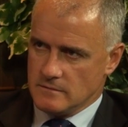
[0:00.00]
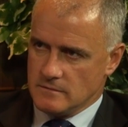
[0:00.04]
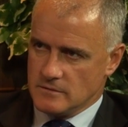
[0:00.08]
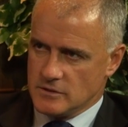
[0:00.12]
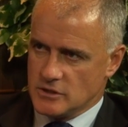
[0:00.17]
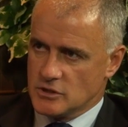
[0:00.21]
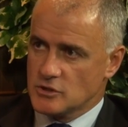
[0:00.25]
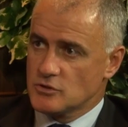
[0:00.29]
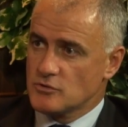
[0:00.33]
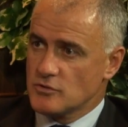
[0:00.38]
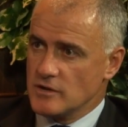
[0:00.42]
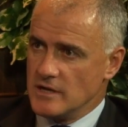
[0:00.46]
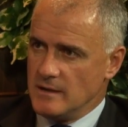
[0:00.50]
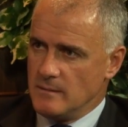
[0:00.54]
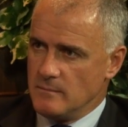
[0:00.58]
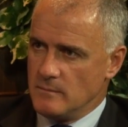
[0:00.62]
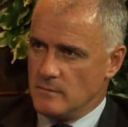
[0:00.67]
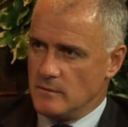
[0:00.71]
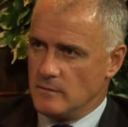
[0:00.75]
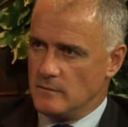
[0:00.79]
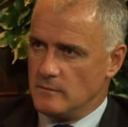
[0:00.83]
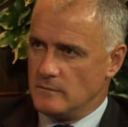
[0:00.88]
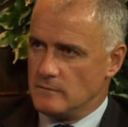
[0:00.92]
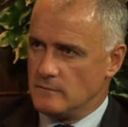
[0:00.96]

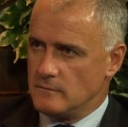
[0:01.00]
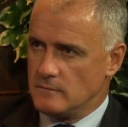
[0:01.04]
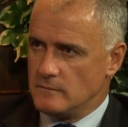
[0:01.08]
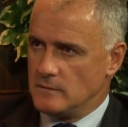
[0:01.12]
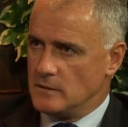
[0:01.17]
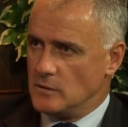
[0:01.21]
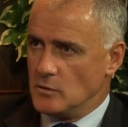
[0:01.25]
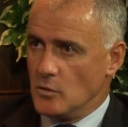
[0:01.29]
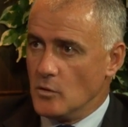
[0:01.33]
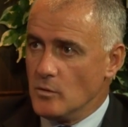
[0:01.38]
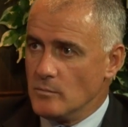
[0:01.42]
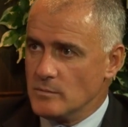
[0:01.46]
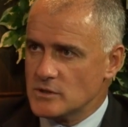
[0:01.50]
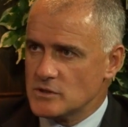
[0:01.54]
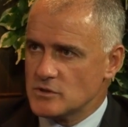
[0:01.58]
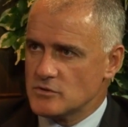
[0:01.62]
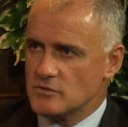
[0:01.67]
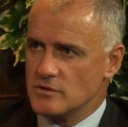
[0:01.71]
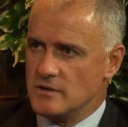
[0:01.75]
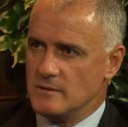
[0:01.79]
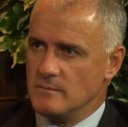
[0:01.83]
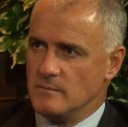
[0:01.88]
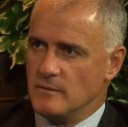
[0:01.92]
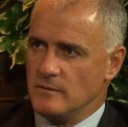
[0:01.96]
stream of, enormous
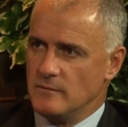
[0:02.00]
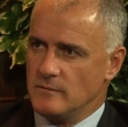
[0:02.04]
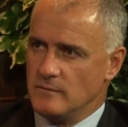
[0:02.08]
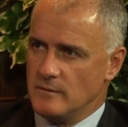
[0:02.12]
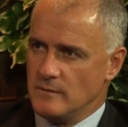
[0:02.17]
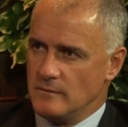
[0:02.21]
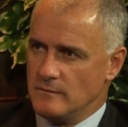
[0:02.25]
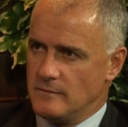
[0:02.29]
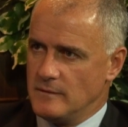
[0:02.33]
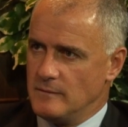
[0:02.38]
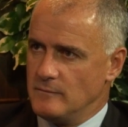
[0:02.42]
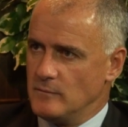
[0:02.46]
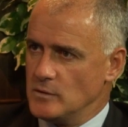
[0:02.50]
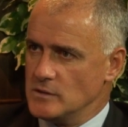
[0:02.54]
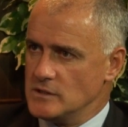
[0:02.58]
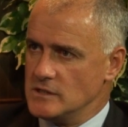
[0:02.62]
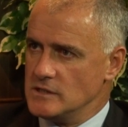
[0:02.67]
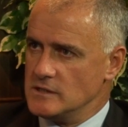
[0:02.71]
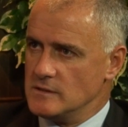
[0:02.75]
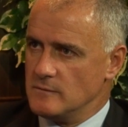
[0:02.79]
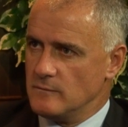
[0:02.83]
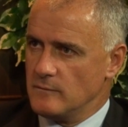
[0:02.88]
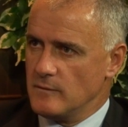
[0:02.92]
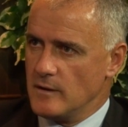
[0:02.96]
stream of, of
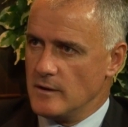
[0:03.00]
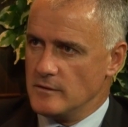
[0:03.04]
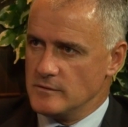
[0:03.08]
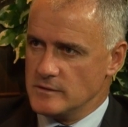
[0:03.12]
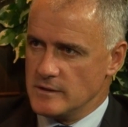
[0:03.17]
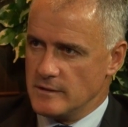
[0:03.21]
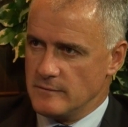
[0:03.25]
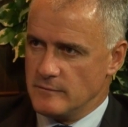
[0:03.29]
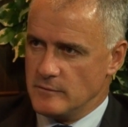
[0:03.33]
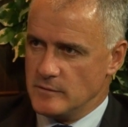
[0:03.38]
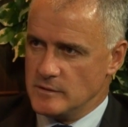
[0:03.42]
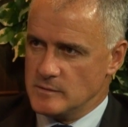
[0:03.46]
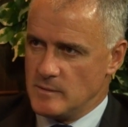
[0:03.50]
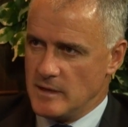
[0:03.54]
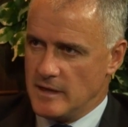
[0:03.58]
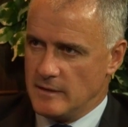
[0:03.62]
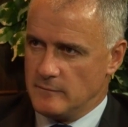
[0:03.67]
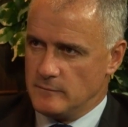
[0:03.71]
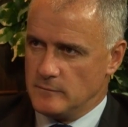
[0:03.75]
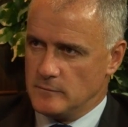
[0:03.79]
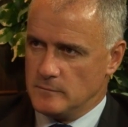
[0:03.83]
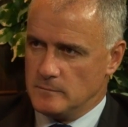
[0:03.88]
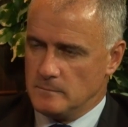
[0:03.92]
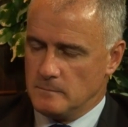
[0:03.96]
invoices and flows over its
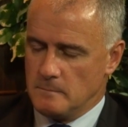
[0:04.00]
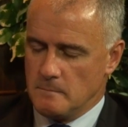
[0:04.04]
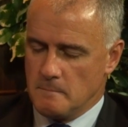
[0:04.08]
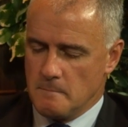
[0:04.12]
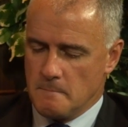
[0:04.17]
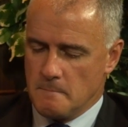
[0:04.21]
platform.